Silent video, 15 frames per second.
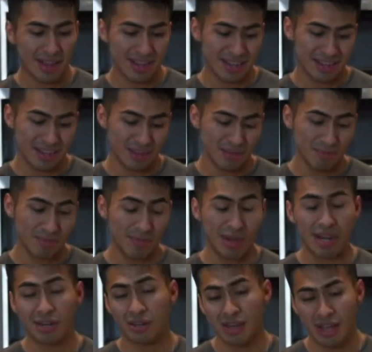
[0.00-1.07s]
um,
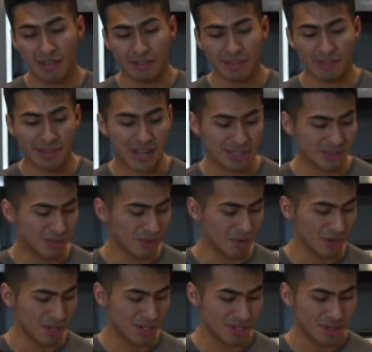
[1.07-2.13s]
but good healthy fats, of
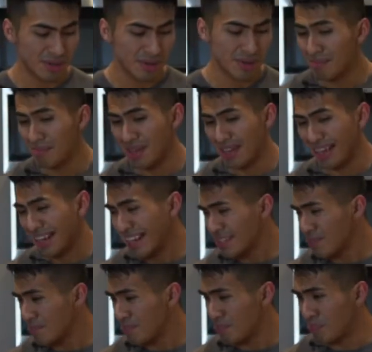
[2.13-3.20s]
course. Um, and
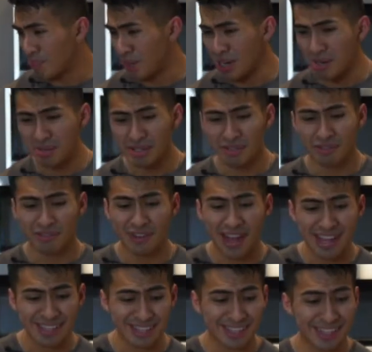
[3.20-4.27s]
that's pretty much for
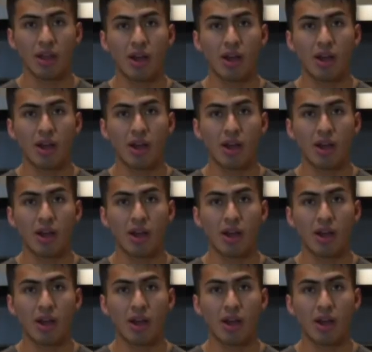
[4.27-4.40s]
fats. Like